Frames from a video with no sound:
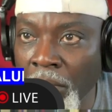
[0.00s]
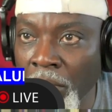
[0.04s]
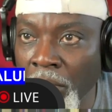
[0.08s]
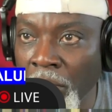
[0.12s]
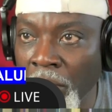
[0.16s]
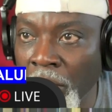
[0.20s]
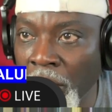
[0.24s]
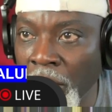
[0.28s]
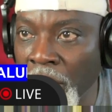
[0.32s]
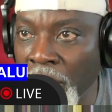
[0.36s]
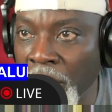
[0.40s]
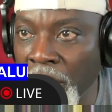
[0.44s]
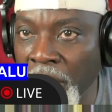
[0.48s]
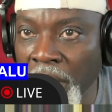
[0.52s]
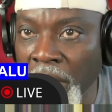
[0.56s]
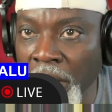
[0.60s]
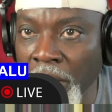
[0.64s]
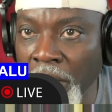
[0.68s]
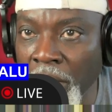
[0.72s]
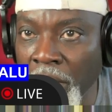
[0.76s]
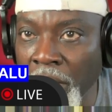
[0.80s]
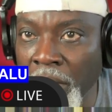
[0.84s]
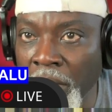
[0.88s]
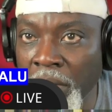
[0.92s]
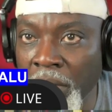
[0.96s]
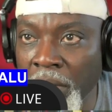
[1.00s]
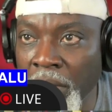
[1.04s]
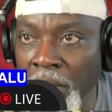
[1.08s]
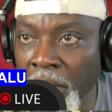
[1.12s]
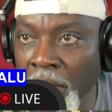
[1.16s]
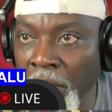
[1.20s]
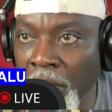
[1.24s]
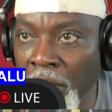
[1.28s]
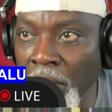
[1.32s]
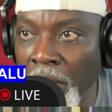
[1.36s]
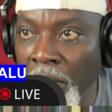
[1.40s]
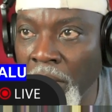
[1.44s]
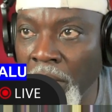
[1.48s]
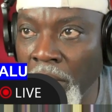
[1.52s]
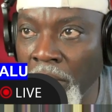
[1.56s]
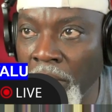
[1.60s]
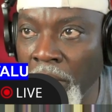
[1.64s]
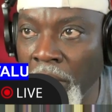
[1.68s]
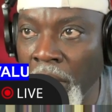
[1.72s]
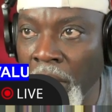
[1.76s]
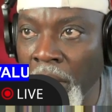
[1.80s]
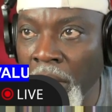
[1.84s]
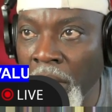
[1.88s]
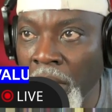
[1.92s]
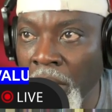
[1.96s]
second.
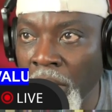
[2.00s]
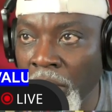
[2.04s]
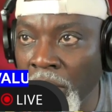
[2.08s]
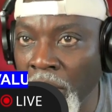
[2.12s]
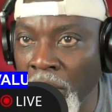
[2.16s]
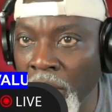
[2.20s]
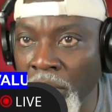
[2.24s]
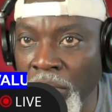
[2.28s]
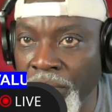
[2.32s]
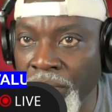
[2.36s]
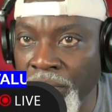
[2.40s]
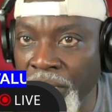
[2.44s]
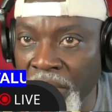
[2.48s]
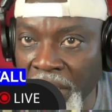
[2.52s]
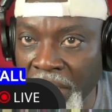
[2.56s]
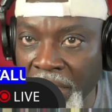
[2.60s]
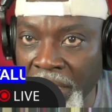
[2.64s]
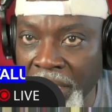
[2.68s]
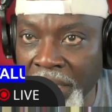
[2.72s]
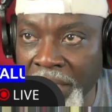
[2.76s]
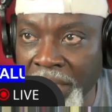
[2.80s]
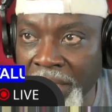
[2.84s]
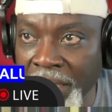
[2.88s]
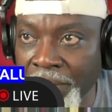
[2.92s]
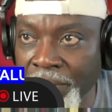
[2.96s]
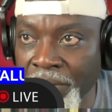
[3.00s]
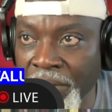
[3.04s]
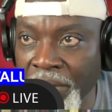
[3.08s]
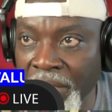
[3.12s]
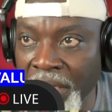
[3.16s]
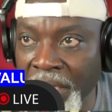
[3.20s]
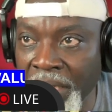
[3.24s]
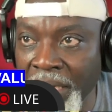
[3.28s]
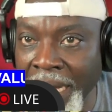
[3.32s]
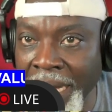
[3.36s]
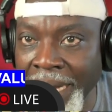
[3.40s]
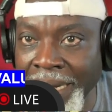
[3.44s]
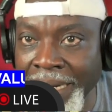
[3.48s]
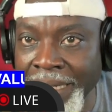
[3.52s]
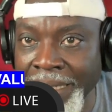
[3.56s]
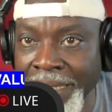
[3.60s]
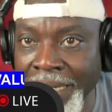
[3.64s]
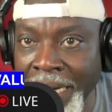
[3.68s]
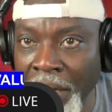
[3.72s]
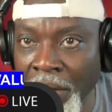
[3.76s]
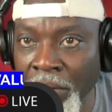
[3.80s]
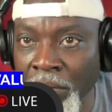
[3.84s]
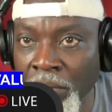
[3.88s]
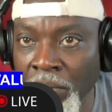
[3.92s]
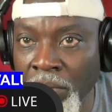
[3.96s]
So you've seen 79
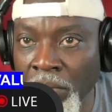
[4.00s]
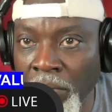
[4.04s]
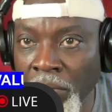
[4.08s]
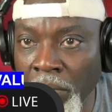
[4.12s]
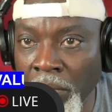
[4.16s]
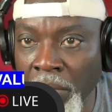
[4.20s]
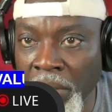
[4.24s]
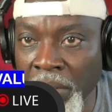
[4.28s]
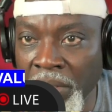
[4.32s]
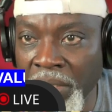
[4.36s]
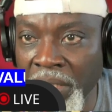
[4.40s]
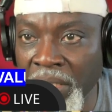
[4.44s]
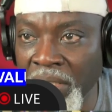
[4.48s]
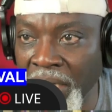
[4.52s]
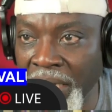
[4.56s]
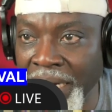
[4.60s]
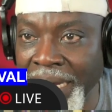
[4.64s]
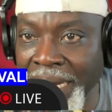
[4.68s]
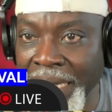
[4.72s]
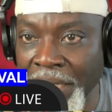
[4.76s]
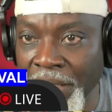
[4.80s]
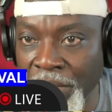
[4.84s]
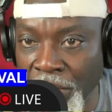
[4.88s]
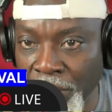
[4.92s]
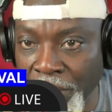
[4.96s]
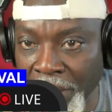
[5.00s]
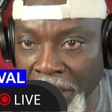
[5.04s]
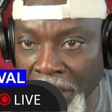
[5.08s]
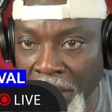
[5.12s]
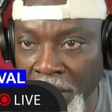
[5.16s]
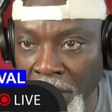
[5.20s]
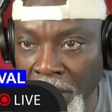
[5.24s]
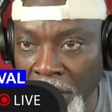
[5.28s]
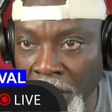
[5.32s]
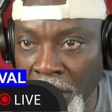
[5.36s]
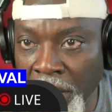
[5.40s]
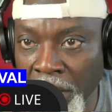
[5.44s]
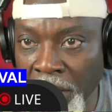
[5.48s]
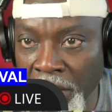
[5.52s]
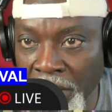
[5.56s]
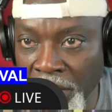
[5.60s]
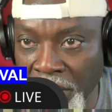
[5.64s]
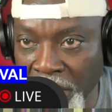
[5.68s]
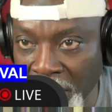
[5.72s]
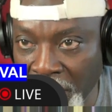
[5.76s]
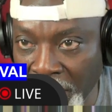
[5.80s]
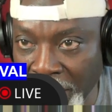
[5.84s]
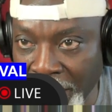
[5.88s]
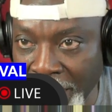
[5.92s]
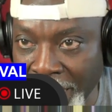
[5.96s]
now. 69, sorry.
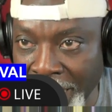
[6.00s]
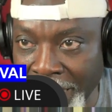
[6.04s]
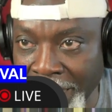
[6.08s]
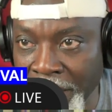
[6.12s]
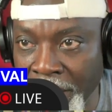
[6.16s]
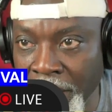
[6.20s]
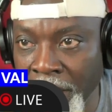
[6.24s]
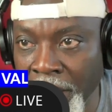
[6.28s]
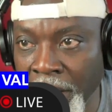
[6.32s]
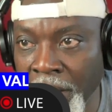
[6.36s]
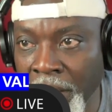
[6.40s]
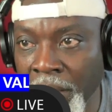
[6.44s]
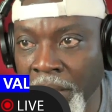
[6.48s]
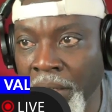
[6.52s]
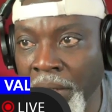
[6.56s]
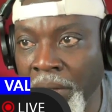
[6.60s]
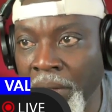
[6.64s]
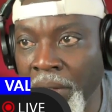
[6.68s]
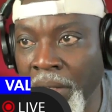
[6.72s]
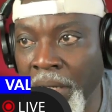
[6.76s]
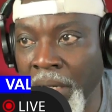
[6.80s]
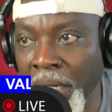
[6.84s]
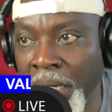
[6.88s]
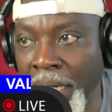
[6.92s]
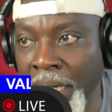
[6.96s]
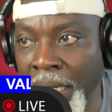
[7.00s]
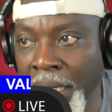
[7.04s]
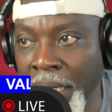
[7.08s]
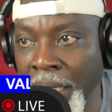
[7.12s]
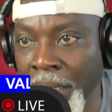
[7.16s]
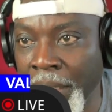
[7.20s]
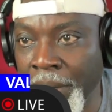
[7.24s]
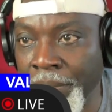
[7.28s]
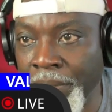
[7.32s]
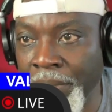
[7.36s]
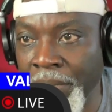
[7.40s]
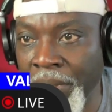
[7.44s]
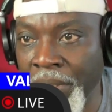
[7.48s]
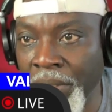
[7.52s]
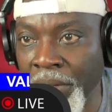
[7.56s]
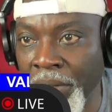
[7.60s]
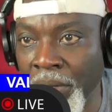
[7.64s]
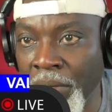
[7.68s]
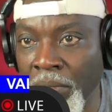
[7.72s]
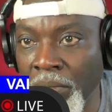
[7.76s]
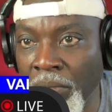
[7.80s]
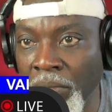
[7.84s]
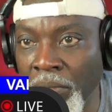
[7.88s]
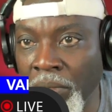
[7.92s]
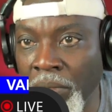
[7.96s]
69,
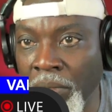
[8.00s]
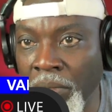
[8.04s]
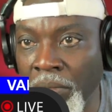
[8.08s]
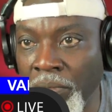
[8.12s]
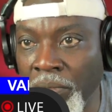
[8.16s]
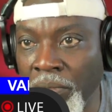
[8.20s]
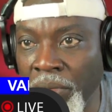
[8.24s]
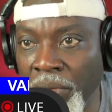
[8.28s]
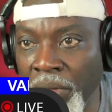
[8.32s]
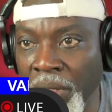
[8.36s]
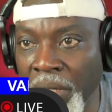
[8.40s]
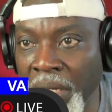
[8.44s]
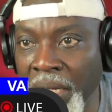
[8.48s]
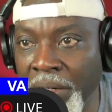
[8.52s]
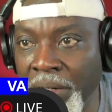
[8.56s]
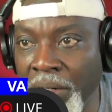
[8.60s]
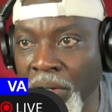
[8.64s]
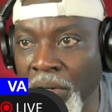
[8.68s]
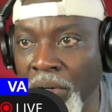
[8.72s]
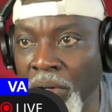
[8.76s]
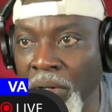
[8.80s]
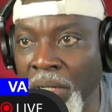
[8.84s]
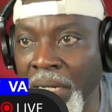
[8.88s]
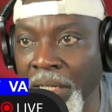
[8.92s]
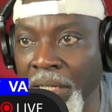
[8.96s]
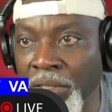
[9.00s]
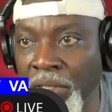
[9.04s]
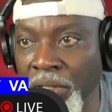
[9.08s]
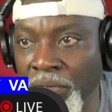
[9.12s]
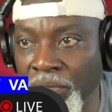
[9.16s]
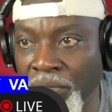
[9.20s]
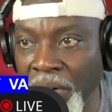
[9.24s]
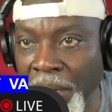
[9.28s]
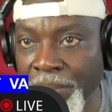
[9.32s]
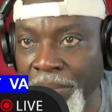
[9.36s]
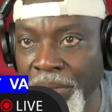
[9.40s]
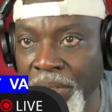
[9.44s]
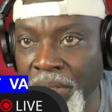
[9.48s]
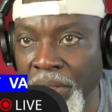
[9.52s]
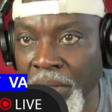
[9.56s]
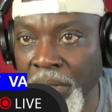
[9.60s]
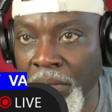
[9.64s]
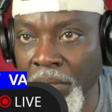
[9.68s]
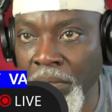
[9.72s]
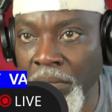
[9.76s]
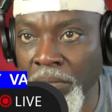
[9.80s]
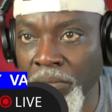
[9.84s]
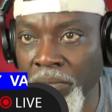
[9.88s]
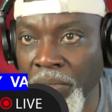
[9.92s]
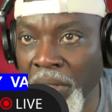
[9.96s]
they can recall House of Reps.
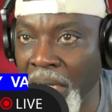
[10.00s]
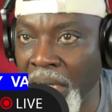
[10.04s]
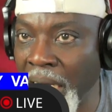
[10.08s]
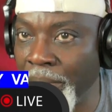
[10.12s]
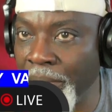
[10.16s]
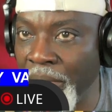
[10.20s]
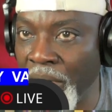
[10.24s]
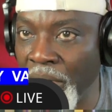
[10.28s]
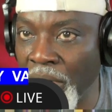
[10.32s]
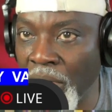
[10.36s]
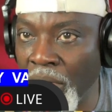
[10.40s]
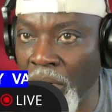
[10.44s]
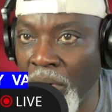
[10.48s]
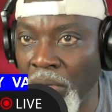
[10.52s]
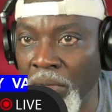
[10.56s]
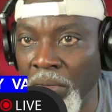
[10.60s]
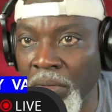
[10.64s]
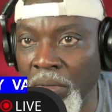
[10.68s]
They can be recalled.